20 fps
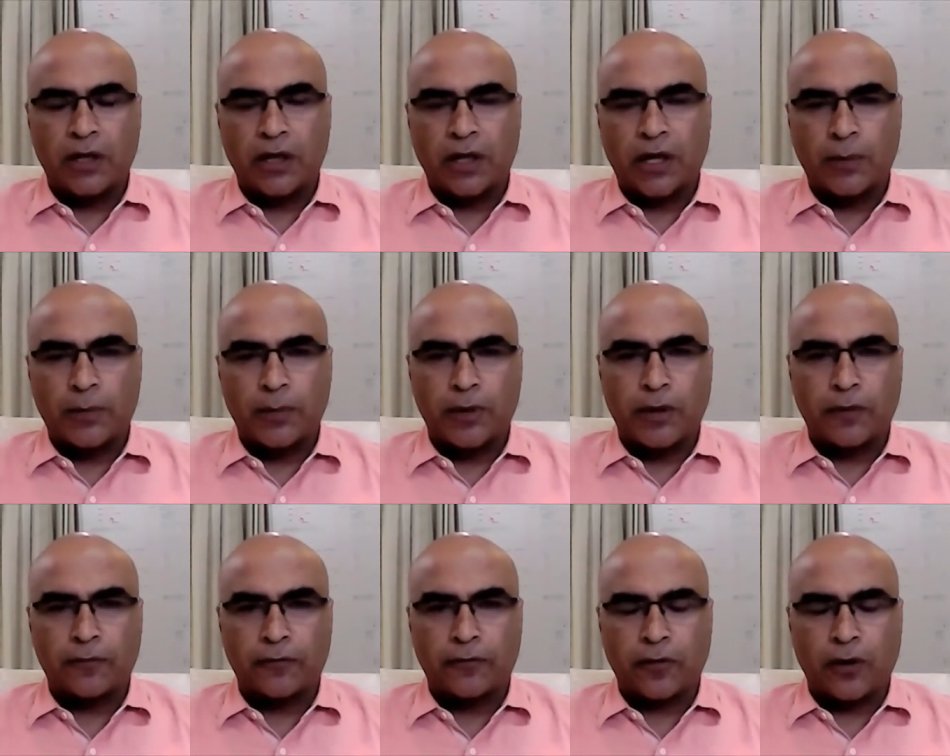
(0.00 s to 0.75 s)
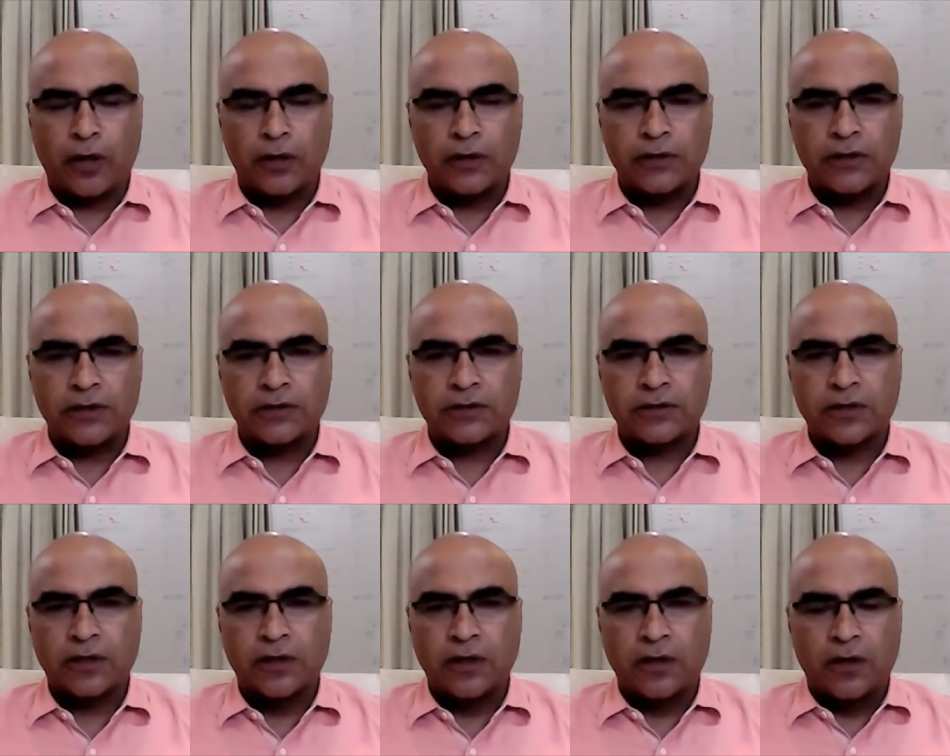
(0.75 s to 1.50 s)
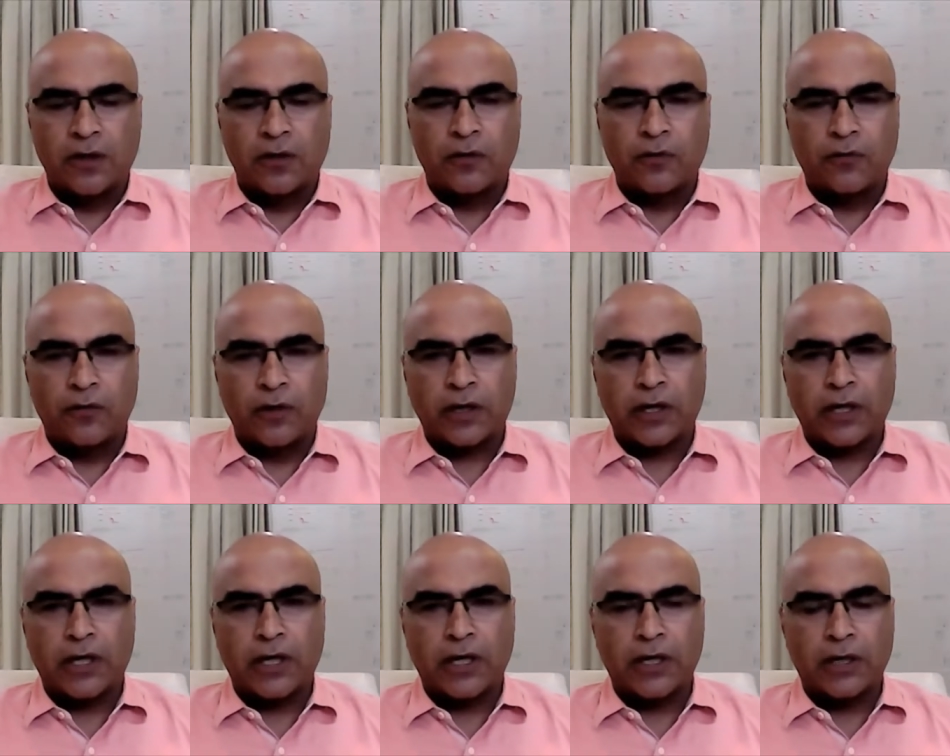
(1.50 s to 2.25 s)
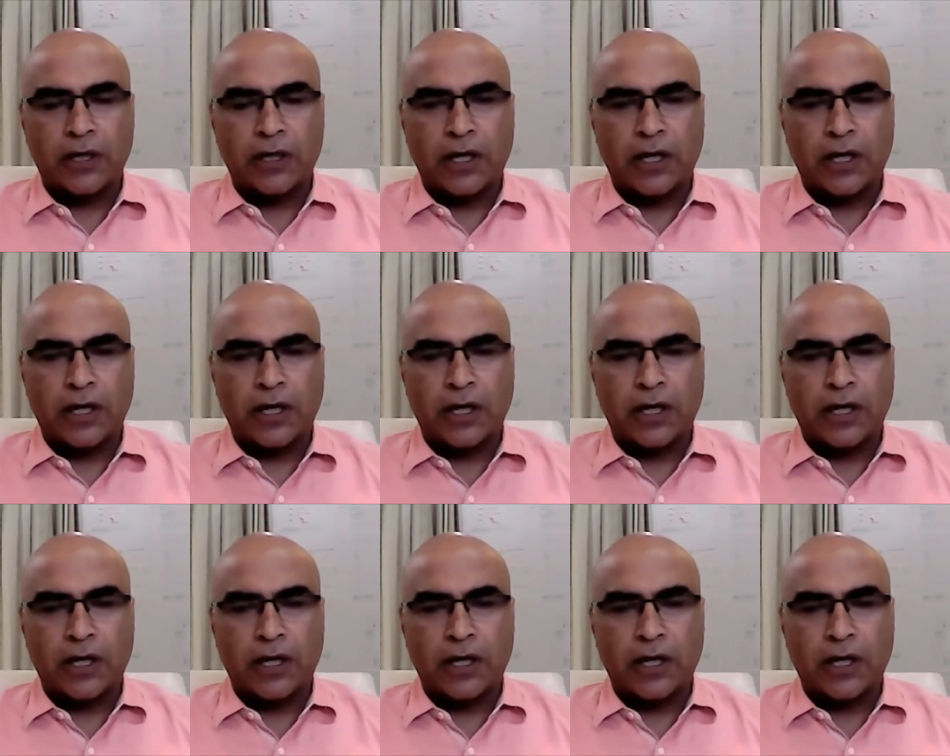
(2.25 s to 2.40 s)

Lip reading: I'm a nephrologist working in